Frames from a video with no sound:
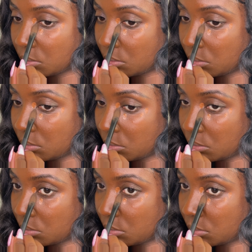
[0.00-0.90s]
Now
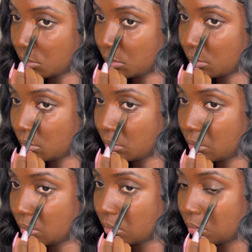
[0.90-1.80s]
I'm using the
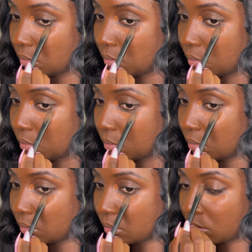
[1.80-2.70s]
Precision
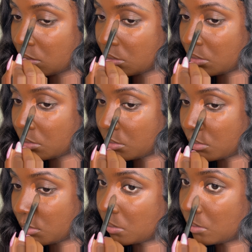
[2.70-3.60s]
V103
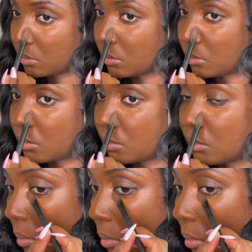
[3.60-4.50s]
brush and using that
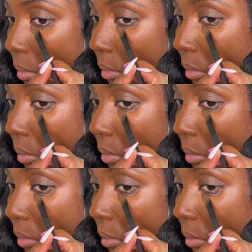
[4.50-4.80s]
to apply my